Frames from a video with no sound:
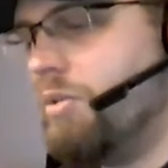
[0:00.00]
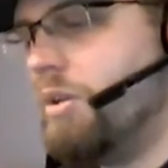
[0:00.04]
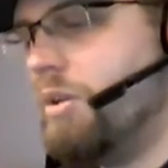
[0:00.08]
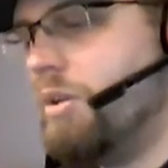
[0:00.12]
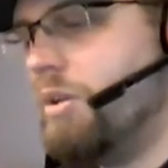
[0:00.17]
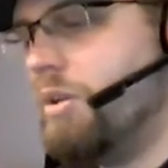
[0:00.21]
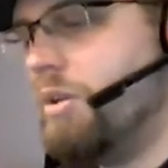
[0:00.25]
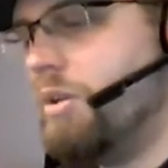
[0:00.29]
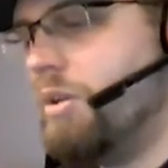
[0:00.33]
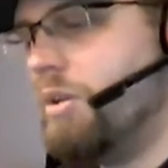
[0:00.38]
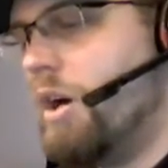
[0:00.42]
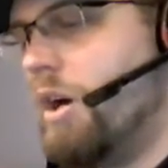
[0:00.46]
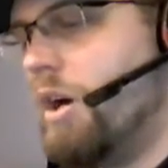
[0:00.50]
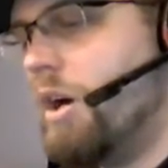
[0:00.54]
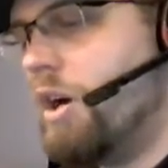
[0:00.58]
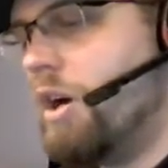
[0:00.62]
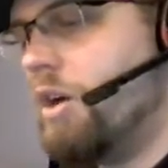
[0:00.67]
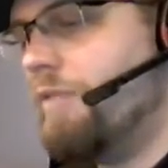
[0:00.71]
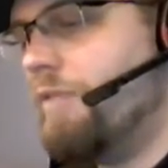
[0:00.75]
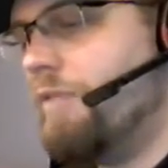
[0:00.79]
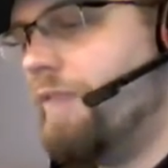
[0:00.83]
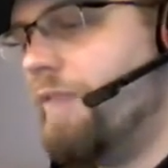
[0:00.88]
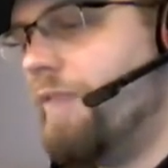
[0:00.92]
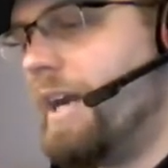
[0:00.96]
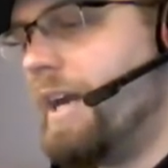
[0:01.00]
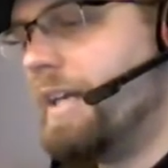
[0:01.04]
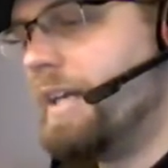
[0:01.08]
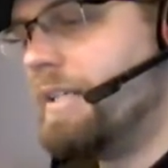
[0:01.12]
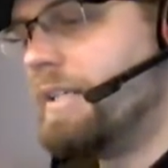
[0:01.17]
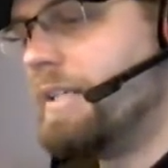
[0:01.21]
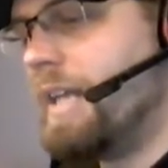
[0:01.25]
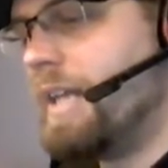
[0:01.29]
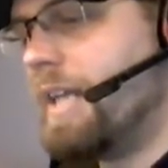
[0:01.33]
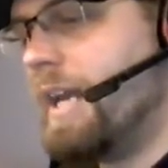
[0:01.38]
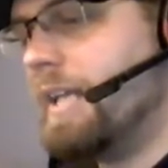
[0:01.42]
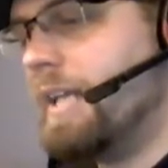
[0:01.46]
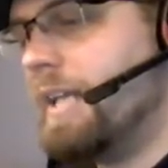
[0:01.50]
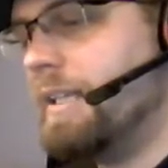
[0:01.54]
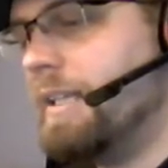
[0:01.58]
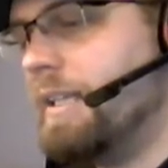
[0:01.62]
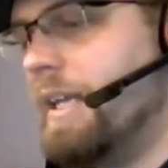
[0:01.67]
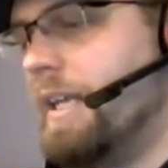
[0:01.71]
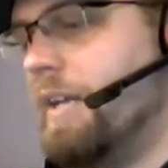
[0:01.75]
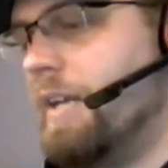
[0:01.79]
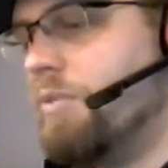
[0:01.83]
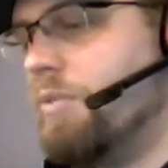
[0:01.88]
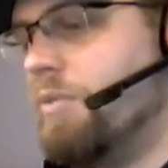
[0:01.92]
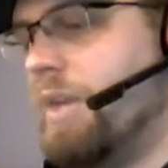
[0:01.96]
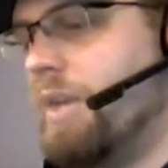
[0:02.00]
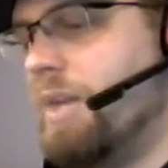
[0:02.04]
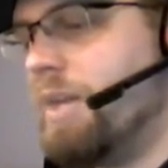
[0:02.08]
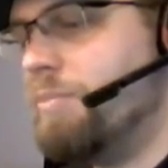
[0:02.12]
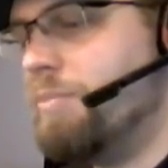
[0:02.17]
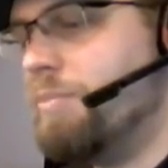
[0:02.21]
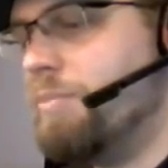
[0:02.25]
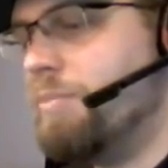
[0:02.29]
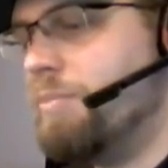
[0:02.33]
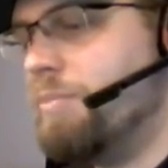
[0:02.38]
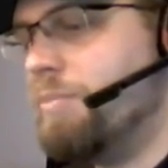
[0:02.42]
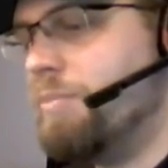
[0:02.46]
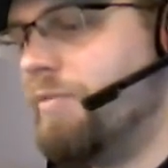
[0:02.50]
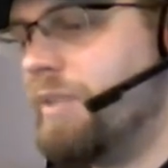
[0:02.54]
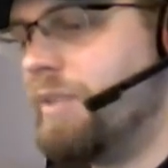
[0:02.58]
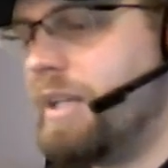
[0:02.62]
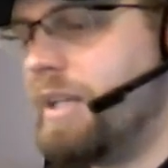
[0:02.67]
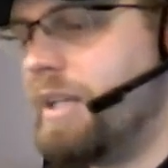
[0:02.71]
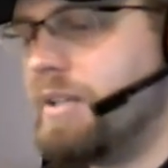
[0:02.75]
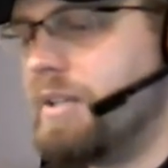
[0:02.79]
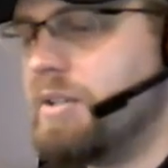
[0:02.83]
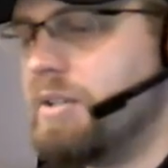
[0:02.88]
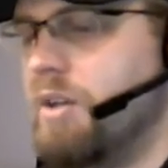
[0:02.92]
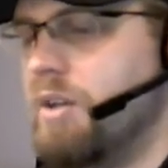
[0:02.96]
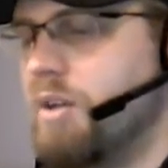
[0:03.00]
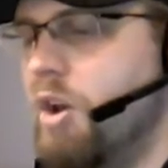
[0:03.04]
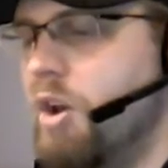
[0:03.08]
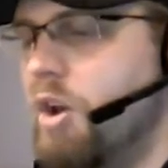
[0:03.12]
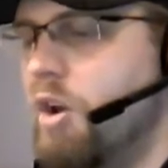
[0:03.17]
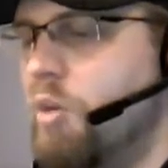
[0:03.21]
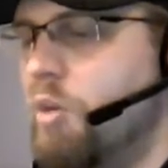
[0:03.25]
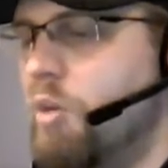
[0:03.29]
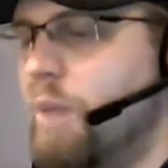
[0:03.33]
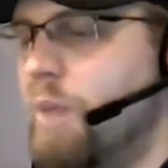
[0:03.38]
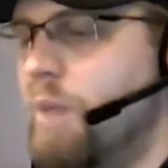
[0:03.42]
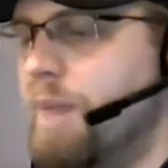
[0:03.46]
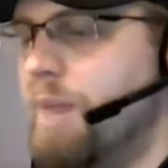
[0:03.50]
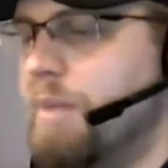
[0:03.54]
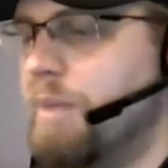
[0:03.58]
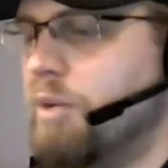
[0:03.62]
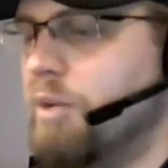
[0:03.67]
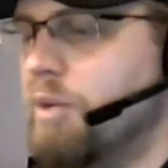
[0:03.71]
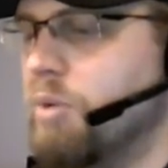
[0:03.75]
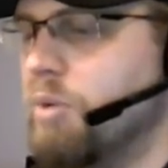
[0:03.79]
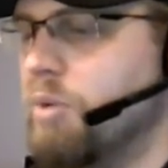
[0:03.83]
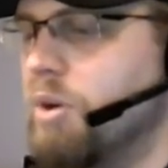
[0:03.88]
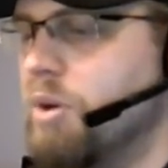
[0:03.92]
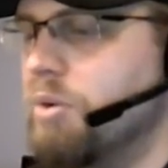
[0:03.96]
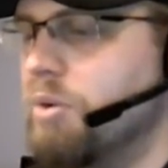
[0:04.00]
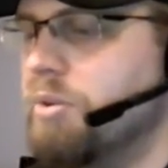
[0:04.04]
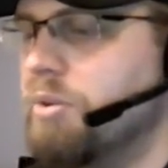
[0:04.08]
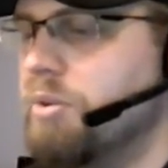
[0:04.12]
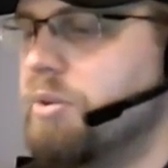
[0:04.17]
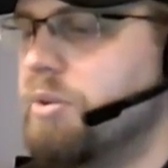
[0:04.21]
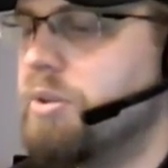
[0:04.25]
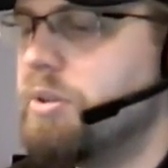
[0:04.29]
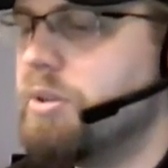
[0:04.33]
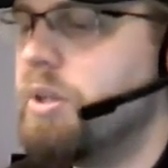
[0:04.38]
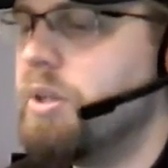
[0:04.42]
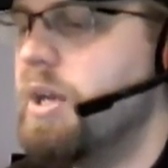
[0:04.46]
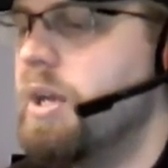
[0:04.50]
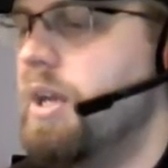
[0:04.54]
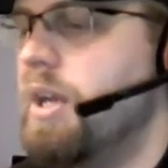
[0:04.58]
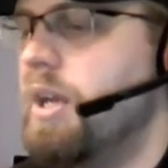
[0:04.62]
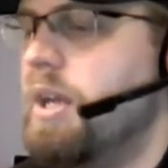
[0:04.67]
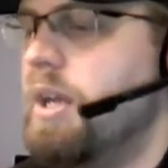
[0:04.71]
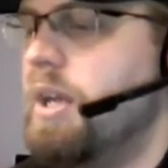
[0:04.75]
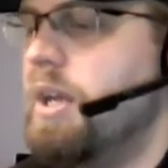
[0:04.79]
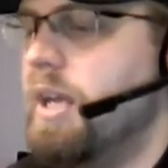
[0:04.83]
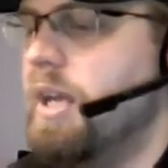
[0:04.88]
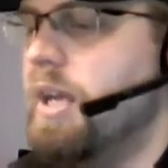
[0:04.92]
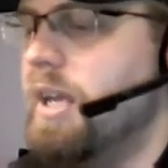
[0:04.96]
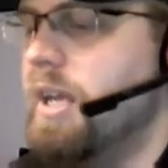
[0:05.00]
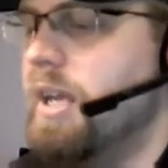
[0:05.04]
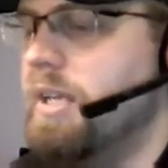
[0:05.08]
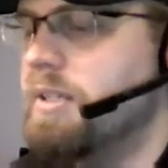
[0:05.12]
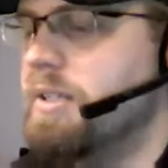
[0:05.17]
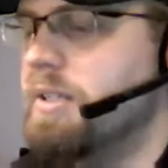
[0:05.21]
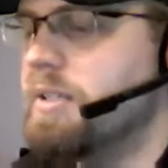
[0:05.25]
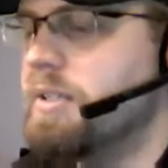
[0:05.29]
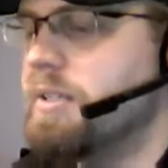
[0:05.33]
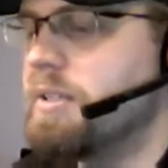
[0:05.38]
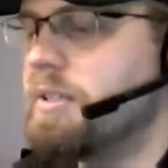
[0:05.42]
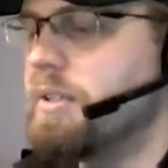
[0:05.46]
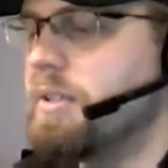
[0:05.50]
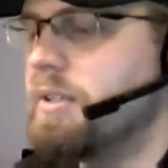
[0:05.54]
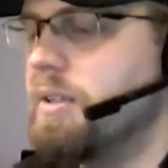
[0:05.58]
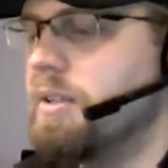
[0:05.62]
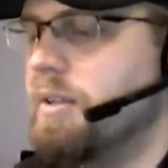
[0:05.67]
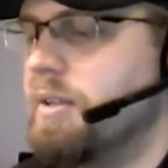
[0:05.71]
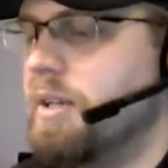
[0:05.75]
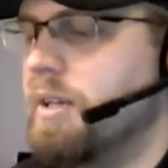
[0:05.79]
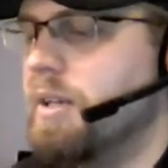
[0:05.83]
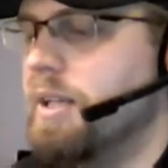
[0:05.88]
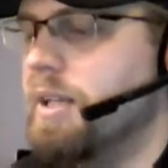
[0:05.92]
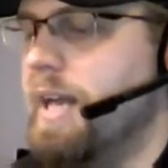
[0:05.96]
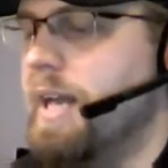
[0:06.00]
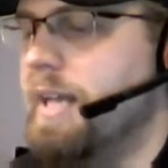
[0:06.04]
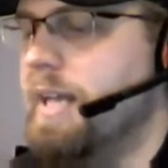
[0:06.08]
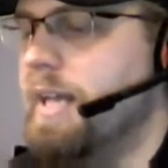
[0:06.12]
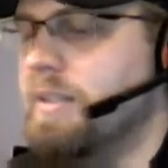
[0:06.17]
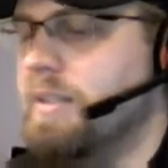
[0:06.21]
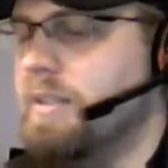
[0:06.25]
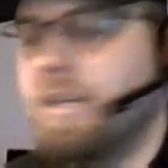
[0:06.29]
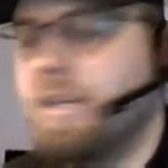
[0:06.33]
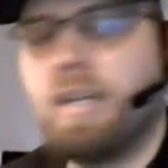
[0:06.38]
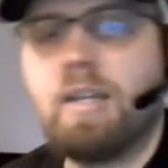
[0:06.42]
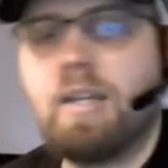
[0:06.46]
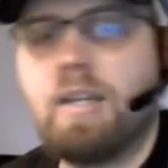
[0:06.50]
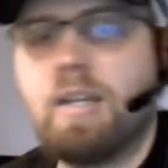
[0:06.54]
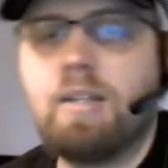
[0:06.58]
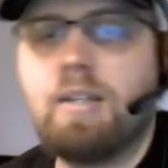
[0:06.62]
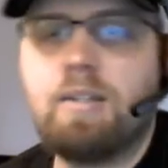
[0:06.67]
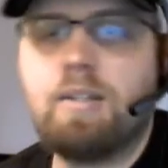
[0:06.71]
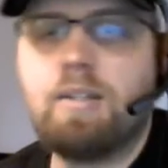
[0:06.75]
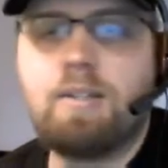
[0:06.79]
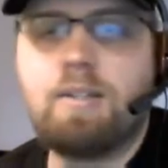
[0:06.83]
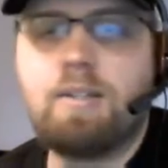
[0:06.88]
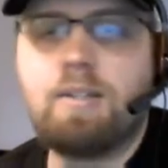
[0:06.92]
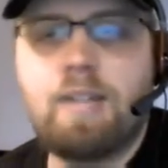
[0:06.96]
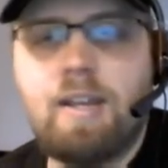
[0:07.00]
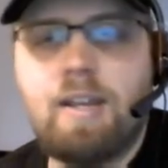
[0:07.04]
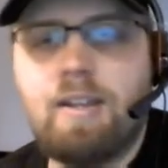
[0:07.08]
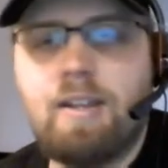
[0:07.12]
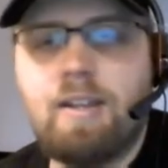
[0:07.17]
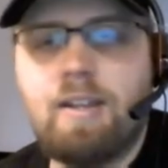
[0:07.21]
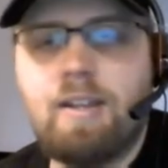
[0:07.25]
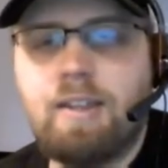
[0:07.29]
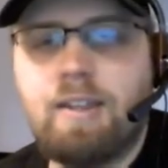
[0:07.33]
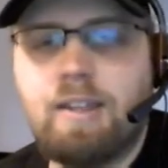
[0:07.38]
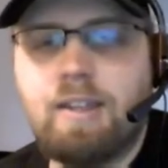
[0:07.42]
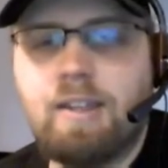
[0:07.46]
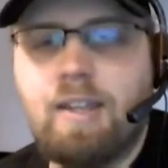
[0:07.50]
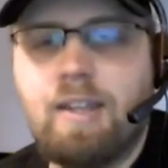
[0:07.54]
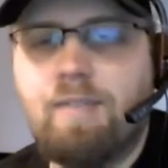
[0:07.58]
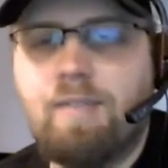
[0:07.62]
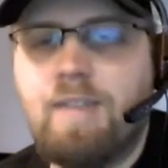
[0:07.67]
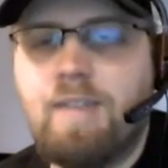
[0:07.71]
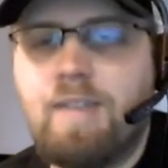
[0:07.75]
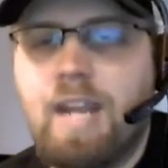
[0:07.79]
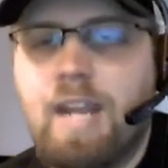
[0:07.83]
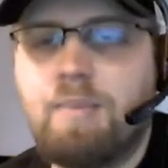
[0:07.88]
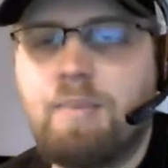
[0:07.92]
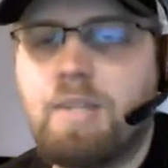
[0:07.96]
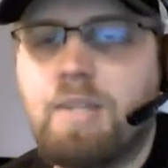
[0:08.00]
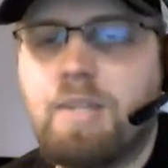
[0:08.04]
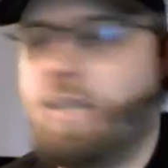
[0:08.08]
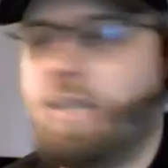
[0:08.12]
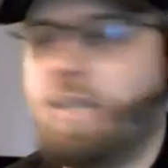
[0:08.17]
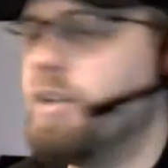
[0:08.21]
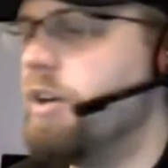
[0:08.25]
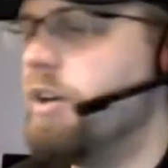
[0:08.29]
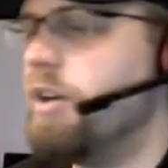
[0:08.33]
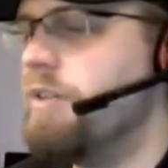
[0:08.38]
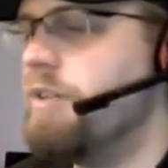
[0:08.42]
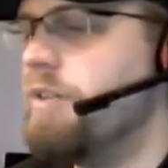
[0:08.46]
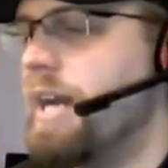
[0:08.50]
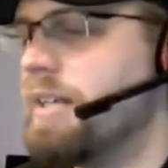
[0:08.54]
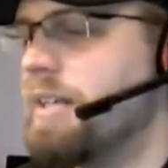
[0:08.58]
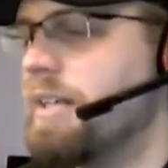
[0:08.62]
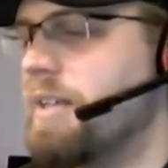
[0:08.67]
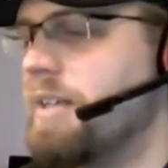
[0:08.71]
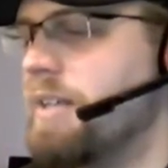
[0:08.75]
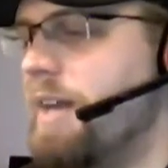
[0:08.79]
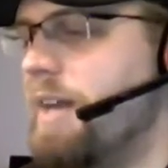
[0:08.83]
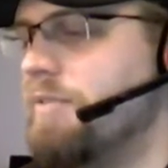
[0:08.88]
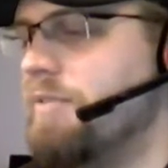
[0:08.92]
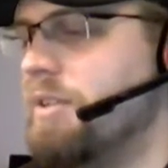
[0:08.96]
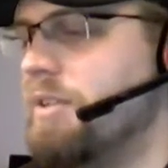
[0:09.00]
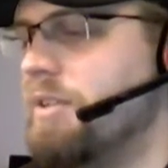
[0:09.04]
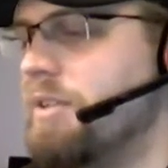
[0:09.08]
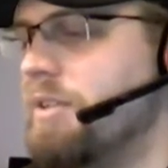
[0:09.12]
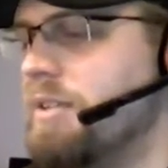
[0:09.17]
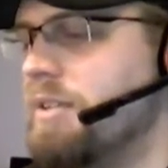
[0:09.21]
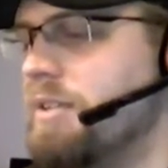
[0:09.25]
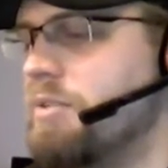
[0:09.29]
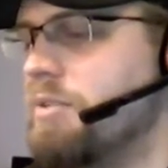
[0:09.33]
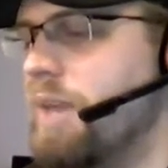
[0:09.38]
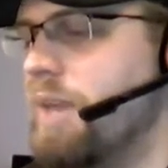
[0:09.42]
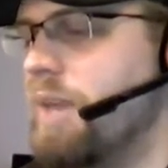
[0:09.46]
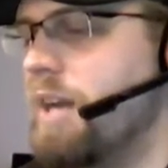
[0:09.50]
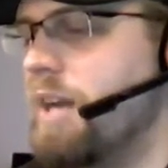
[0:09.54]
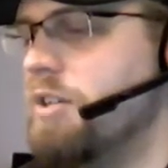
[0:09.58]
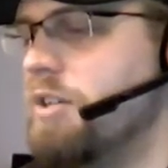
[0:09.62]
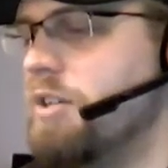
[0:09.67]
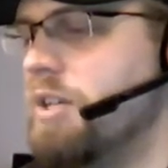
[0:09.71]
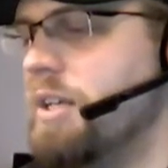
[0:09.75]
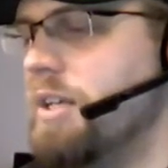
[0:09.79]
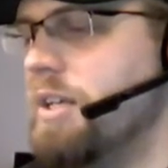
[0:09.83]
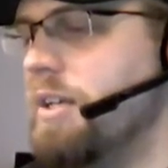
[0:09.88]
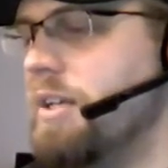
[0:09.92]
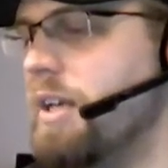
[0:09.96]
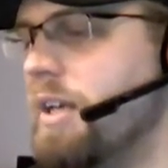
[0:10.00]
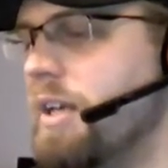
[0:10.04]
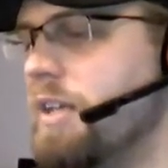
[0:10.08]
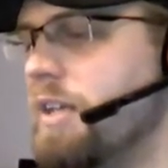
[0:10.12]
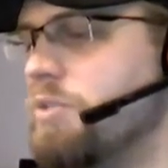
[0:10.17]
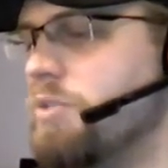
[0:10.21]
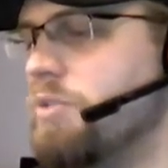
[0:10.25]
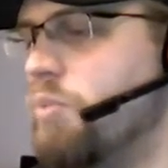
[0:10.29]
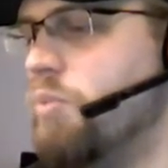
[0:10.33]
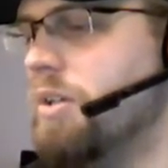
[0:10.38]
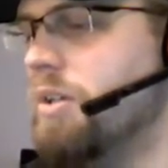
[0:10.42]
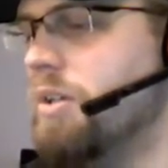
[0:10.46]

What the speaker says: strategy. It's 1 colorless, 1 green sorcery. Search your library for a basic land card. Put it into the battlefield, tapped. It's just raw efficiency right there.